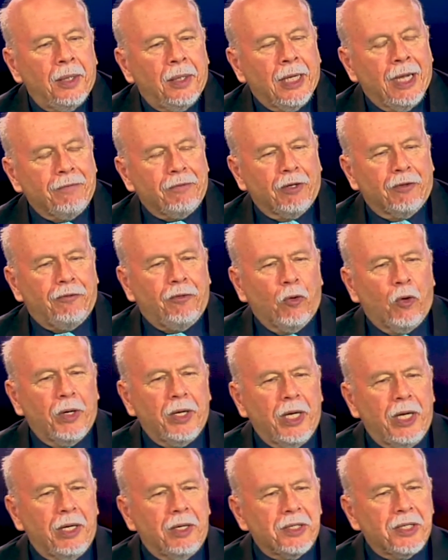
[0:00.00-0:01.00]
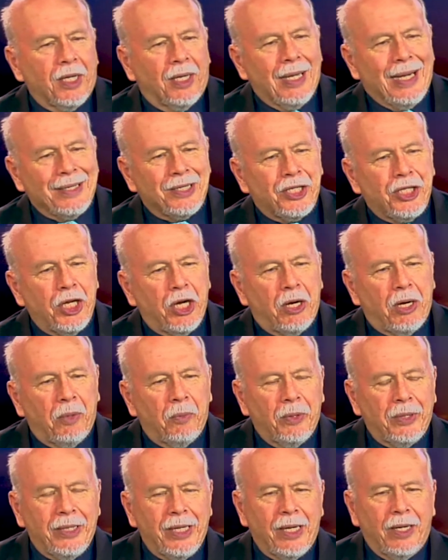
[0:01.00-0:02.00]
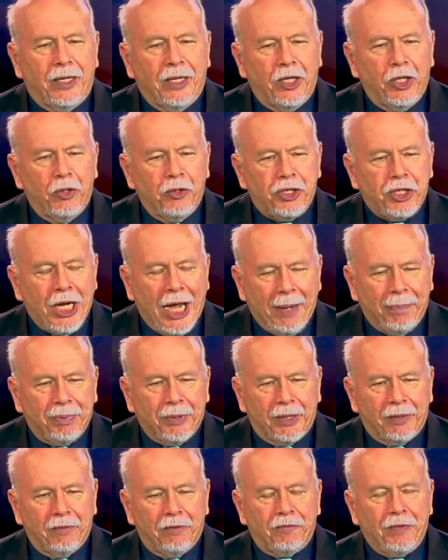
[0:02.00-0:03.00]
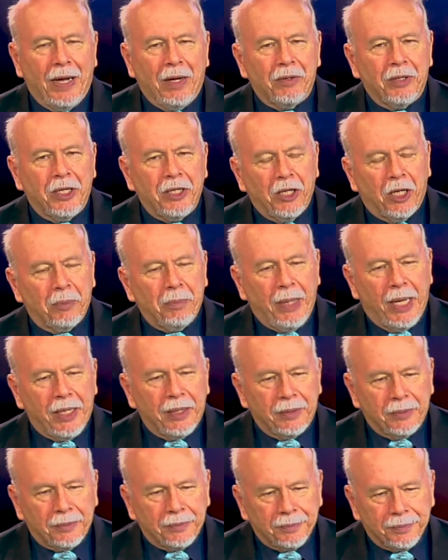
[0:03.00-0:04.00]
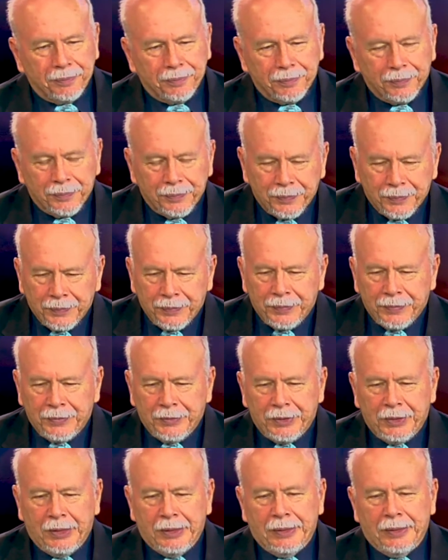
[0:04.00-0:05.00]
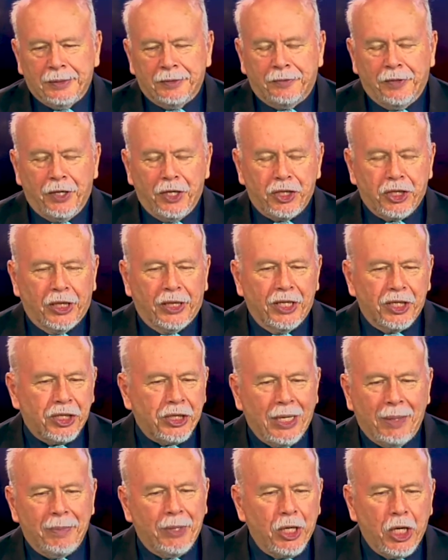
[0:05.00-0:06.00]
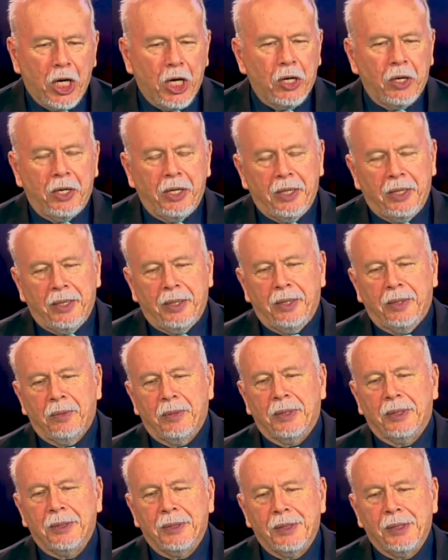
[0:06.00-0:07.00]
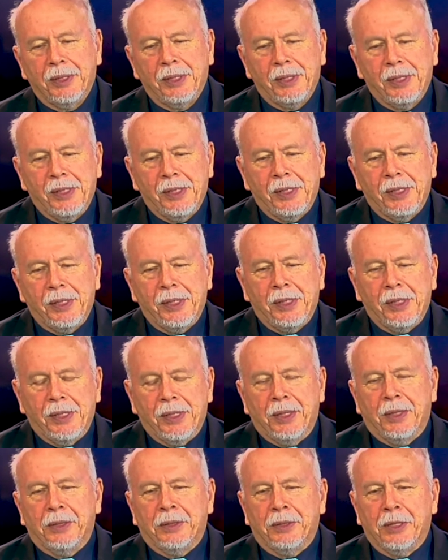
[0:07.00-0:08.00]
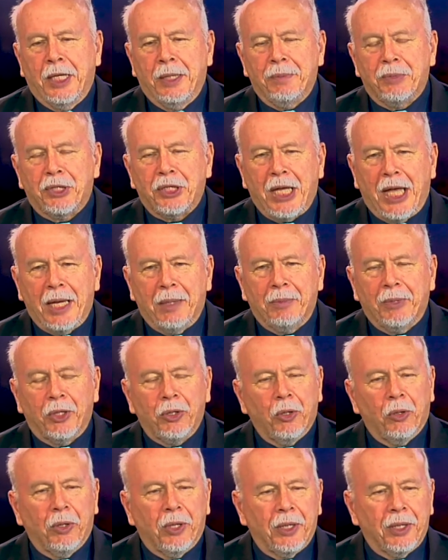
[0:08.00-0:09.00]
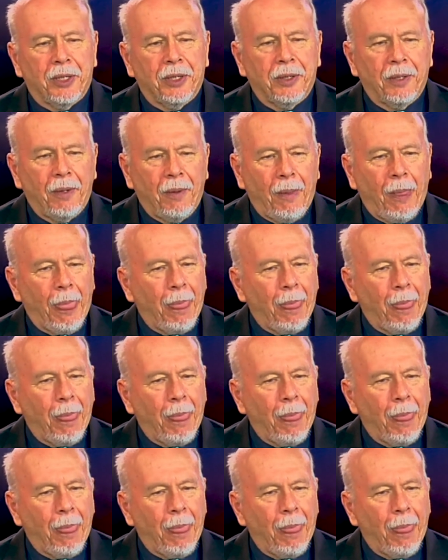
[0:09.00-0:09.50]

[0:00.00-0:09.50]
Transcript: After 4 years of last year, we needed a new chaplain, found a young man finishing the seminary named Sam Lenore.